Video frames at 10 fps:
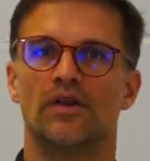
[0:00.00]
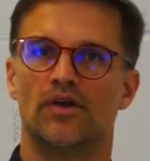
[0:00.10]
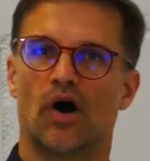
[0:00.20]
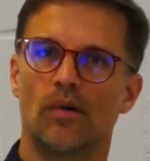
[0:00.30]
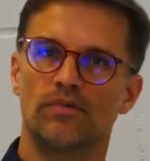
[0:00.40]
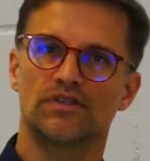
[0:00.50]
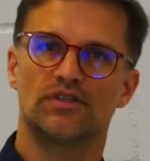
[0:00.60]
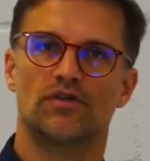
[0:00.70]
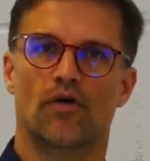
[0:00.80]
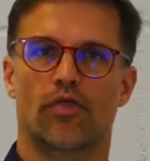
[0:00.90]
The
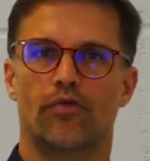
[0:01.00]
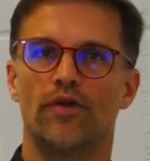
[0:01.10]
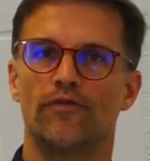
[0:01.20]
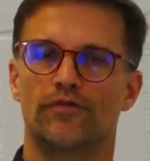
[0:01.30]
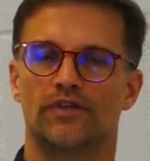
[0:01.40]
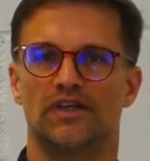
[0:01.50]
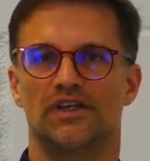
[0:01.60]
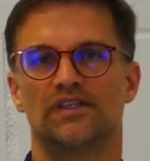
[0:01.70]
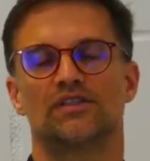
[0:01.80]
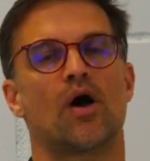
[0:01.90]
opposite of thrifty
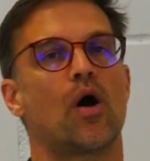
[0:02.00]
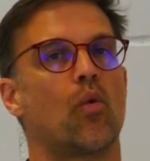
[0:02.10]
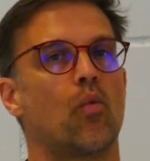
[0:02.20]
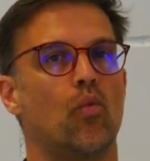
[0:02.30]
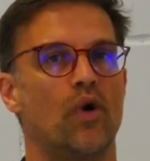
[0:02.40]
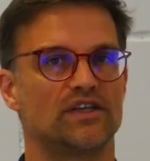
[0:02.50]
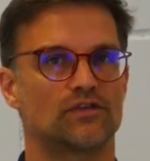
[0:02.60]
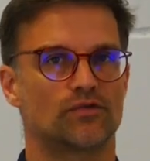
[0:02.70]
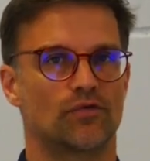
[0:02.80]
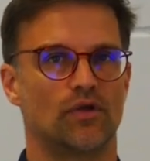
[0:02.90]
is
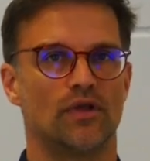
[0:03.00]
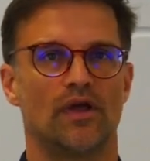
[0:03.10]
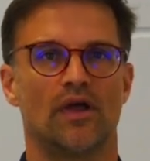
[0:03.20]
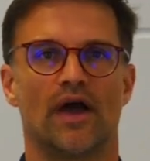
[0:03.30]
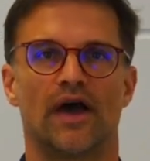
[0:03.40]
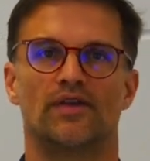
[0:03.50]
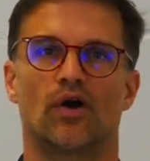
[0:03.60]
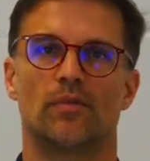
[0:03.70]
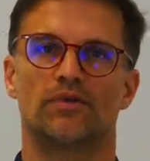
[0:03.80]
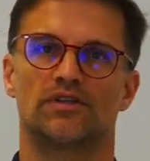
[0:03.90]
wasteful, and the
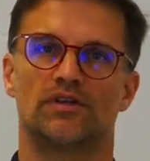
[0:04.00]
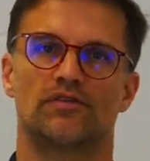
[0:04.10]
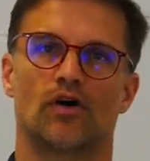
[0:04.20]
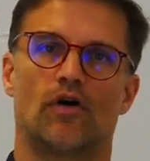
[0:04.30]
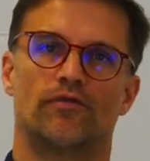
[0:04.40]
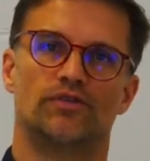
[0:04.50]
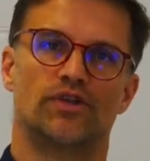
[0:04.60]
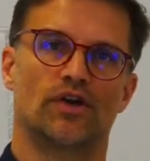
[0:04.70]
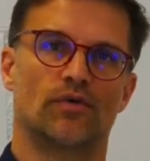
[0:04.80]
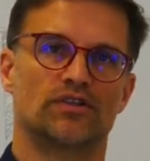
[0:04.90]
opposite of
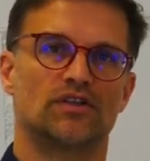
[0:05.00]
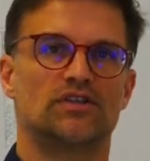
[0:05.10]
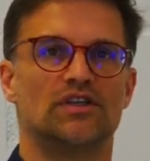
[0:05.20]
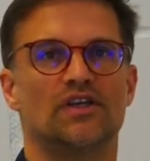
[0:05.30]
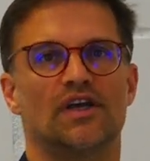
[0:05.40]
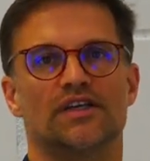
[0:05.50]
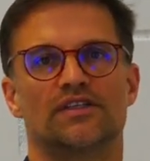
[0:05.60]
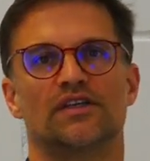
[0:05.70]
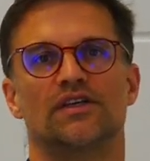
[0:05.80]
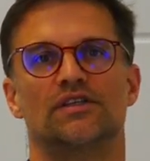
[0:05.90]
generosity
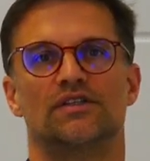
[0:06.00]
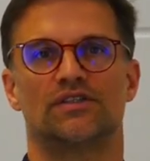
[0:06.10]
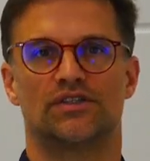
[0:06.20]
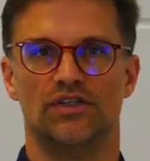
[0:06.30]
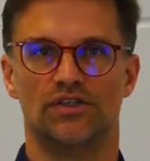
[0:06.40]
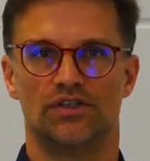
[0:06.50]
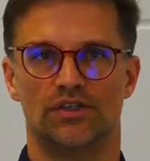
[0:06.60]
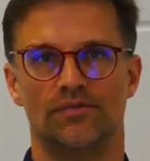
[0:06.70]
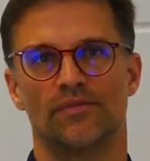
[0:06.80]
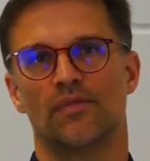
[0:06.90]
is
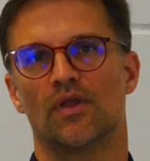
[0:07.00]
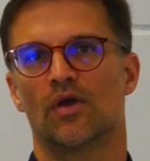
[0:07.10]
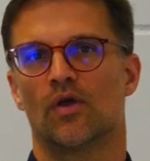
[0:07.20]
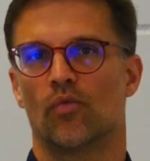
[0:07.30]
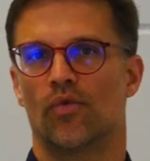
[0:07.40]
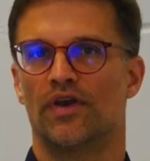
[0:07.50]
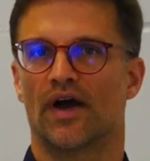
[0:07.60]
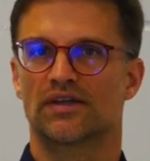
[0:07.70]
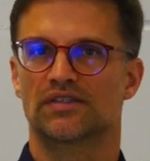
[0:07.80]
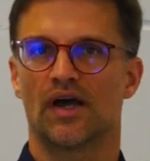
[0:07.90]
stingy.
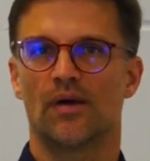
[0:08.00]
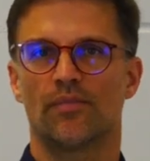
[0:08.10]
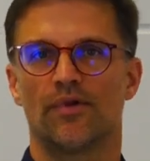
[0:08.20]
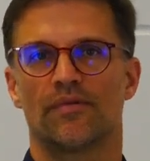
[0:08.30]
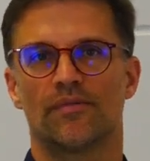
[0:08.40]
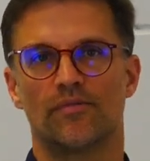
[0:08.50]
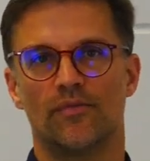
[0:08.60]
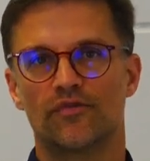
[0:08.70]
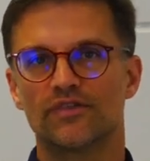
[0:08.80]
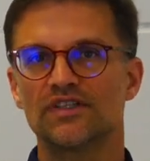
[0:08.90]

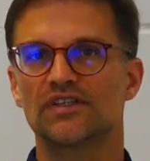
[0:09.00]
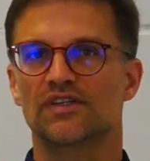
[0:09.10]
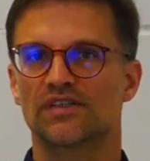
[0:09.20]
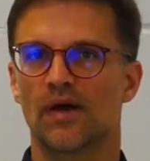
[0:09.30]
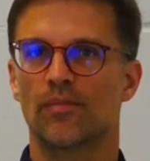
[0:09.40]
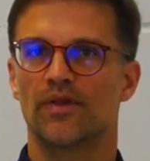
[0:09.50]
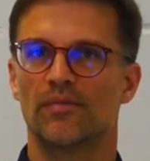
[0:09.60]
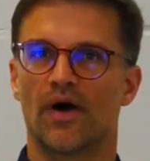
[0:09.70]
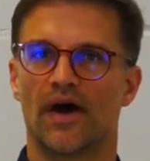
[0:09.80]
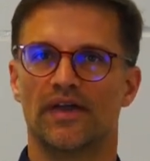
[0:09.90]
With this example
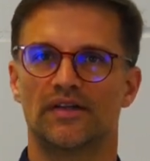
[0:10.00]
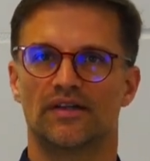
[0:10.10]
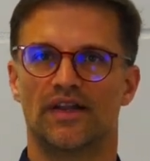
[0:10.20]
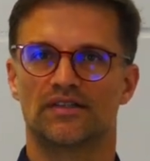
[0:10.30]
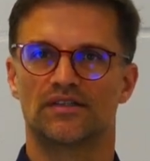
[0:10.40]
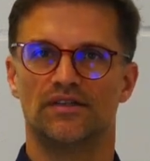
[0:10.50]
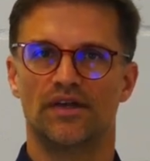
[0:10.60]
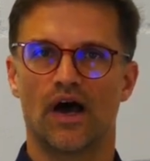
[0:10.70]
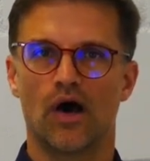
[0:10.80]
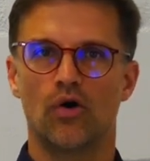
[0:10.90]
in mind, let's
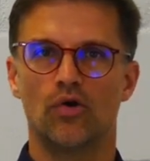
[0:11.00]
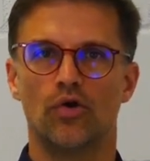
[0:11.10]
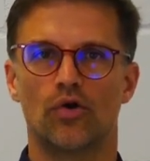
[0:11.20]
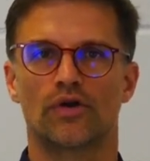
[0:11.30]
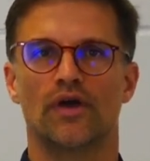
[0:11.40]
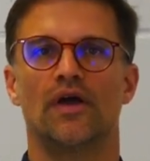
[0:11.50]
now look